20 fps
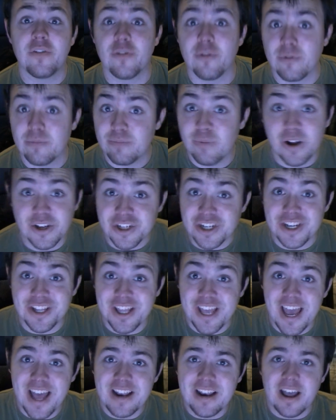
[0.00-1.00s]
you for watching to
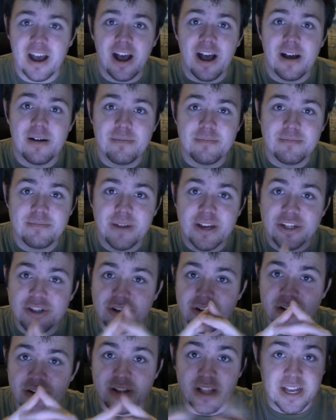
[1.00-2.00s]
the end. Make
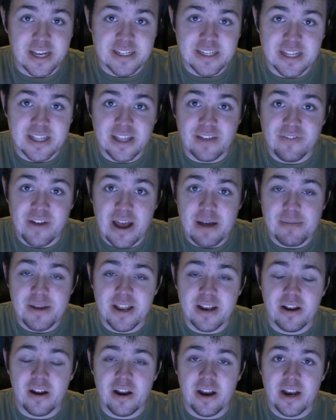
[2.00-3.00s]
sure to, like I said, leave a
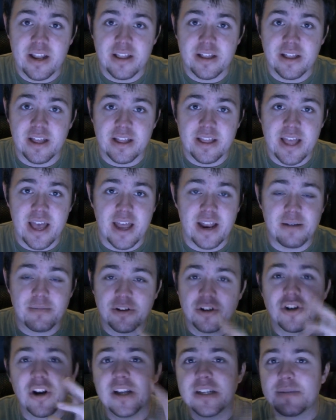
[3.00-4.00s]
comment, anything like that. I'm
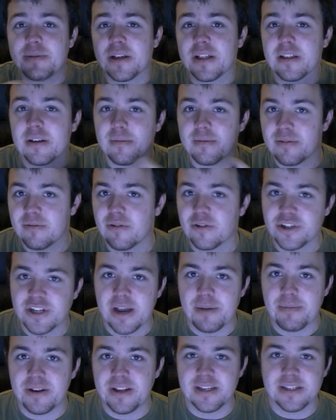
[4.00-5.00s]
going to try and speak a little bit more
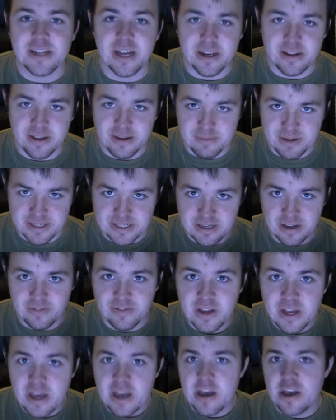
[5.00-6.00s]
Japanese, kind of get
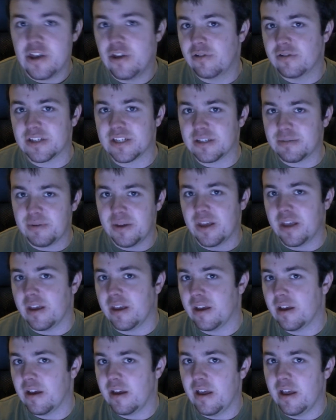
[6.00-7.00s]
myself used to
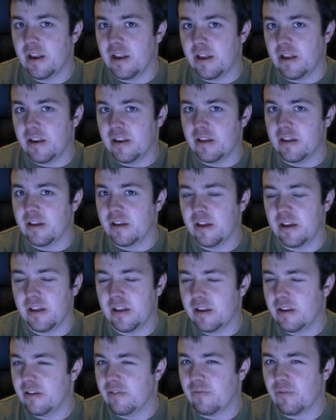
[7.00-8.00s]
speaking it
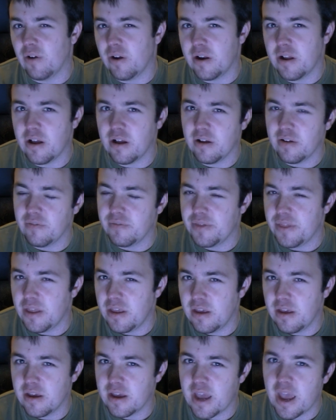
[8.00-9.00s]
in front of
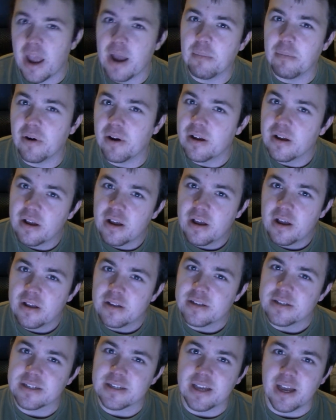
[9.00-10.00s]
the camera,
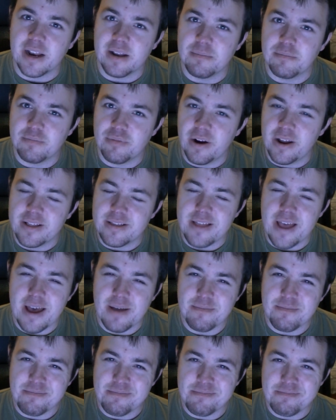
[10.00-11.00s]
just to kind of break that